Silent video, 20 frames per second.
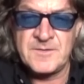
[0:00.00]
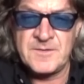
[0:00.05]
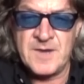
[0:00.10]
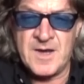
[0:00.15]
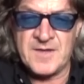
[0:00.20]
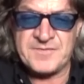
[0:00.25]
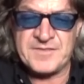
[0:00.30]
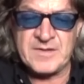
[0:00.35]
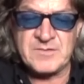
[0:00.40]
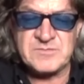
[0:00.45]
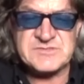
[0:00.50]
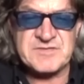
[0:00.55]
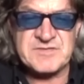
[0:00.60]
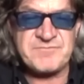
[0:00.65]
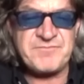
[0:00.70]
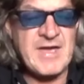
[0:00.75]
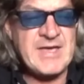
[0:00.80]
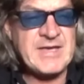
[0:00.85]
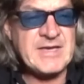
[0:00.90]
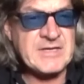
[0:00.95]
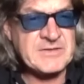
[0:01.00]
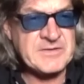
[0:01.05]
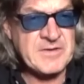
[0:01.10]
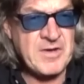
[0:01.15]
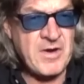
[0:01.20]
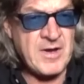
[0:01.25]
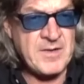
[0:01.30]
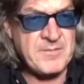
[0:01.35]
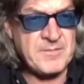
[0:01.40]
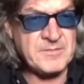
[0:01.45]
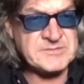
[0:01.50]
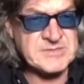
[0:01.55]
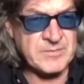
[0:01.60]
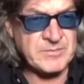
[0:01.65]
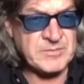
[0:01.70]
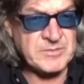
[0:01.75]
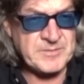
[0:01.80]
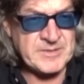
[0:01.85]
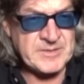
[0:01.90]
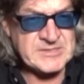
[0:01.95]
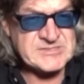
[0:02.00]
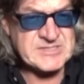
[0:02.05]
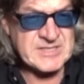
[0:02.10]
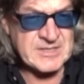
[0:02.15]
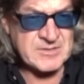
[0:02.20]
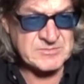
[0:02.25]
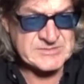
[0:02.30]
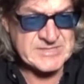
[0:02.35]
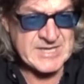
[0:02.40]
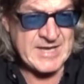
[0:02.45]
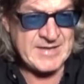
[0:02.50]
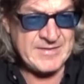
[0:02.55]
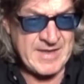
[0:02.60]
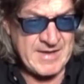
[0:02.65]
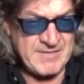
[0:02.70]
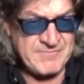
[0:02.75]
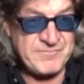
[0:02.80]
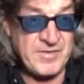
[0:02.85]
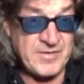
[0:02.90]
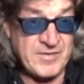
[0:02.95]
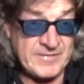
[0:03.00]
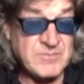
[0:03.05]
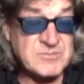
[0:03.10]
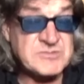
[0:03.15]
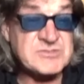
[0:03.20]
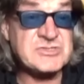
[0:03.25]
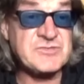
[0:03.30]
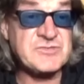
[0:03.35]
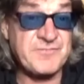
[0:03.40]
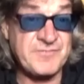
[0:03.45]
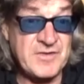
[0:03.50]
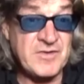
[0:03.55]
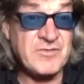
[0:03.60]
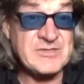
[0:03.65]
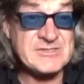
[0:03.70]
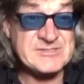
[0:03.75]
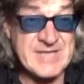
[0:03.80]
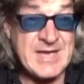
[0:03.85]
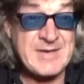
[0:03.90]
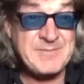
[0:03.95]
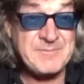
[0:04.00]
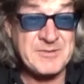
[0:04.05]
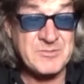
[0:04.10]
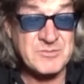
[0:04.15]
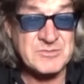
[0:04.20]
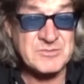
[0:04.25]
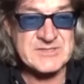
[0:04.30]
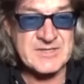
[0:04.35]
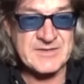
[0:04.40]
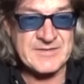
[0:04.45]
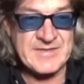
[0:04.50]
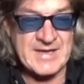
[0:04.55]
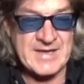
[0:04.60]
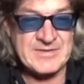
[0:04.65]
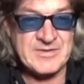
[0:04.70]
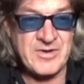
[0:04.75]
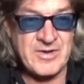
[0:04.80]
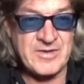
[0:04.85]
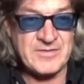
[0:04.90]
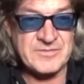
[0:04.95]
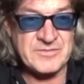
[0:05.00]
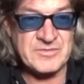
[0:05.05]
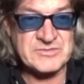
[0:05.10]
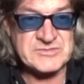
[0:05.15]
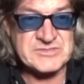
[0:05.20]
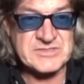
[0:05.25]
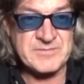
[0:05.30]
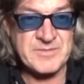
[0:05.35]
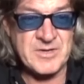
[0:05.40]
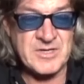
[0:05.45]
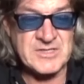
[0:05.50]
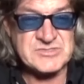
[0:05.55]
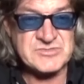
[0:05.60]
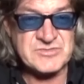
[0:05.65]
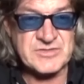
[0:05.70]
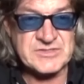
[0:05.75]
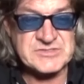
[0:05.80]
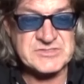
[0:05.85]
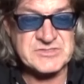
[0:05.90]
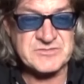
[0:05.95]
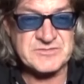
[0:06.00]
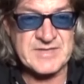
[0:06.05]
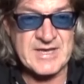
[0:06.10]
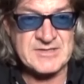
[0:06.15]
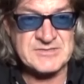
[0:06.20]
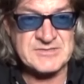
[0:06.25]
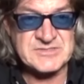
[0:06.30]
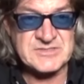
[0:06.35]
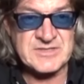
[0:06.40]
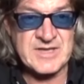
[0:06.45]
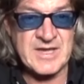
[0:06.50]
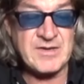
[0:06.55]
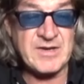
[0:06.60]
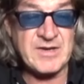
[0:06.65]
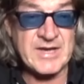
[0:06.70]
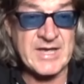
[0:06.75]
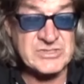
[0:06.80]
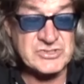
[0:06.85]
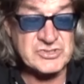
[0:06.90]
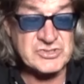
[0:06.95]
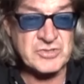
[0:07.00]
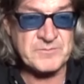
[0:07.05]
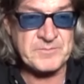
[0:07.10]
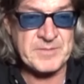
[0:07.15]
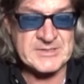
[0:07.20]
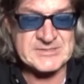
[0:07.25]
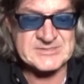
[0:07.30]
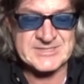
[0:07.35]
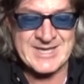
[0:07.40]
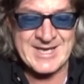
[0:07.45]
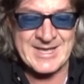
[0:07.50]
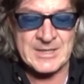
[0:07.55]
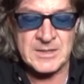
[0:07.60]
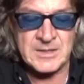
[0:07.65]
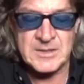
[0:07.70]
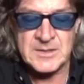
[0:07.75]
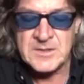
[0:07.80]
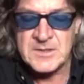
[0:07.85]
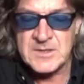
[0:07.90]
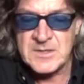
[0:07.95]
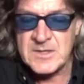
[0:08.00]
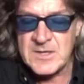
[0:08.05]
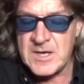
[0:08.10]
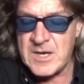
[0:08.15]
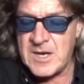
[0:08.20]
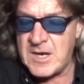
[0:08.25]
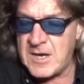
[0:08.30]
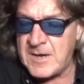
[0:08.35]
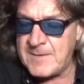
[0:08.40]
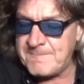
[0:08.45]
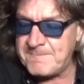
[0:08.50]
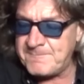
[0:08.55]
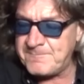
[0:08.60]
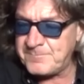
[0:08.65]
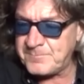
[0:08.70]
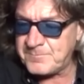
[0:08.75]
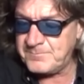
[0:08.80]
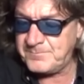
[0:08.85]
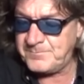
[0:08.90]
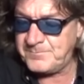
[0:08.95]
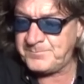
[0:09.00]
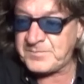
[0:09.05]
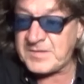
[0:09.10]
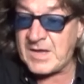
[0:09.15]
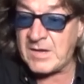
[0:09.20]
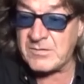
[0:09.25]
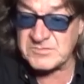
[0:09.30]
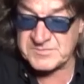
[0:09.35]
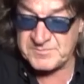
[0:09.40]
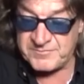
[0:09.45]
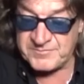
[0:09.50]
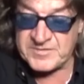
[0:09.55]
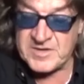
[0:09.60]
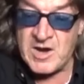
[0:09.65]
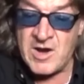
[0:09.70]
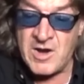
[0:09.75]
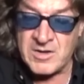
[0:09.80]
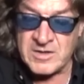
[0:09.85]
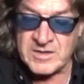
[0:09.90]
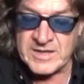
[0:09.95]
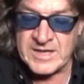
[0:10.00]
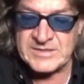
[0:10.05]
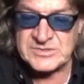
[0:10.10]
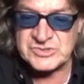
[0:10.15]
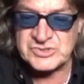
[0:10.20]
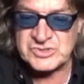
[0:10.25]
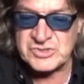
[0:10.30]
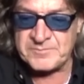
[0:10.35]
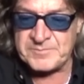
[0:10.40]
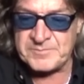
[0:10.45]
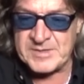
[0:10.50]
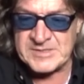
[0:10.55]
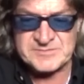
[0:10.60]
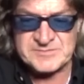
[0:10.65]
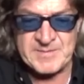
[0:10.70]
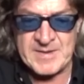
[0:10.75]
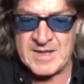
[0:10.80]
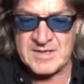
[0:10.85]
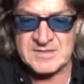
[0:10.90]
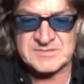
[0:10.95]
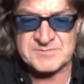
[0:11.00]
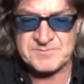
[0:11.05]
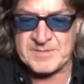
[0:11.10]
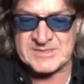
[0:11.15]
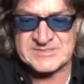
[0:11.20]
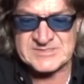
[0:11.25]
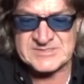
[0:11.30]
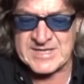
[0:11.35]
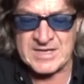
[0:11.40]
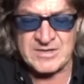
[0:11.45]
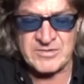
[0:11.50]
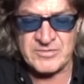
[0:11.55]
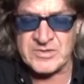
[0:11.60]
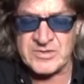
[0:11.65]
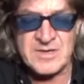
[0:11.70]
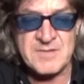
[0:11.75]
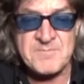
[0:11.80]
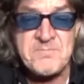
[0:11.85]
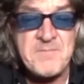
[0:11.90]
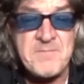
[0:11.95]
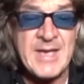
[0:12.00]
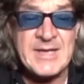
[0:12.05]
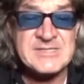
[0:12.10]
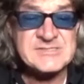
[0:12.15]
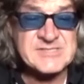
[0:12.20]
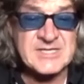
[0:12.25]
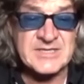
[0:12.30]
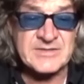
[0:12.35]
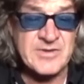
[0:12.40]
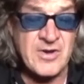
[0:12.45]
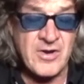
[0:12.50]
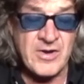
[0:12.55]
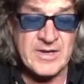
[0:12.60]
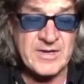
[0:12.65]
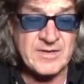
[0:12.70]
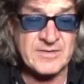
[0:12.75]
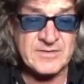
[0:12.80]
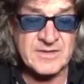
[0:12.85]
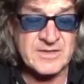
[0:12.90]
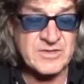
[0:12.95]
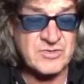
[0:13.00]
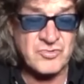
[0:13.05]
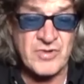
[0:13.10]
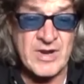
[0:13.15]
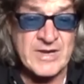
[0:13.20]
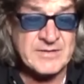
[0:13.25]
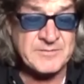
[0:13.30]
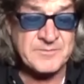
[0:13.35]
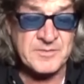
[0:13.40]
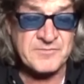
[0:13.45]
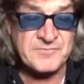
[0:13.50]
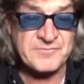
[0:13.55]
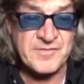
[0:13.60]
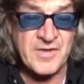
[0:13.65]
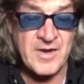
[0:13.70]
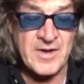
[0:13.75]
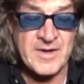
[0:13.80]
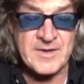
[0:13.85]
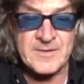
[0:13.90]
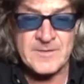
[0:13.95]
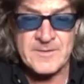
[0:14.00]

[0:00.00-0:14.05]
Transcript: I think it was the vacant WBC. I was at that fight. That was Fury's debut, wasn't it? That night in the Nottingham Ice Street, 2008, against Jean Pascal. Um, that was Carl against Jean Pascal, Pascal an amazing night, an incredible fight.